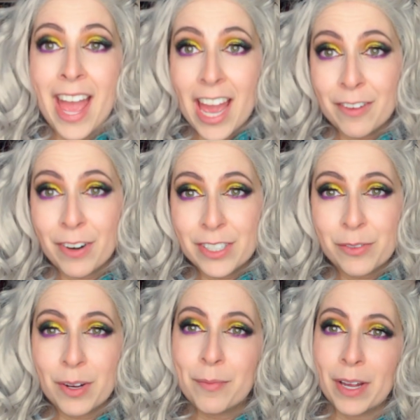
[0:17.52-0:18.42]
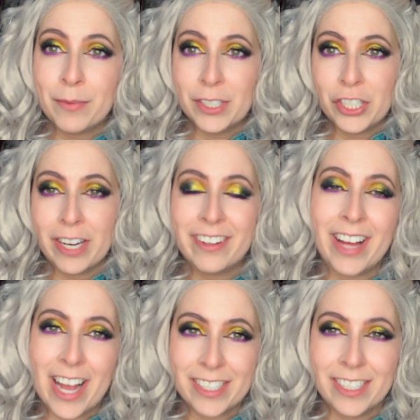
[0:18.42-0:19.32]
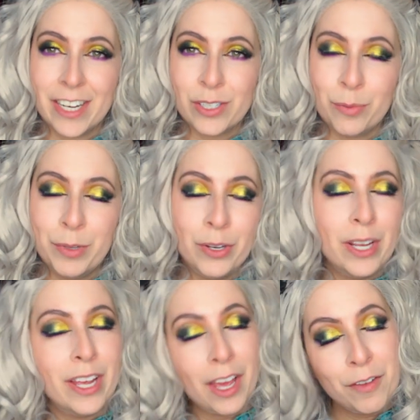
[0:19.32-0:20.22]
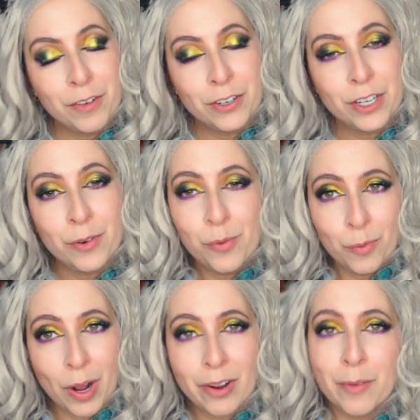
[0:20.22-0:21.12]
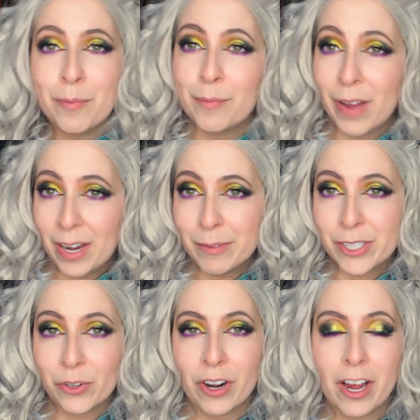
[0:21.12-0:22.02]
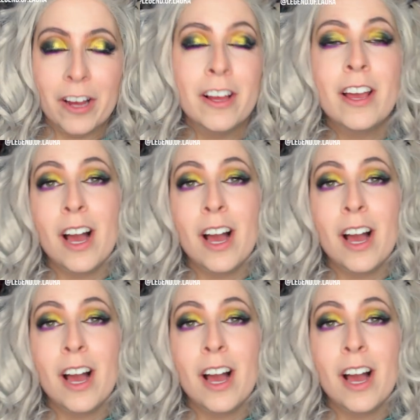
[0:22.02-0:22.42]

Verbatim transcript: Hey friends, welcome back to my channel, Accidental Beauty. If you're new, welcome. My name is Laura.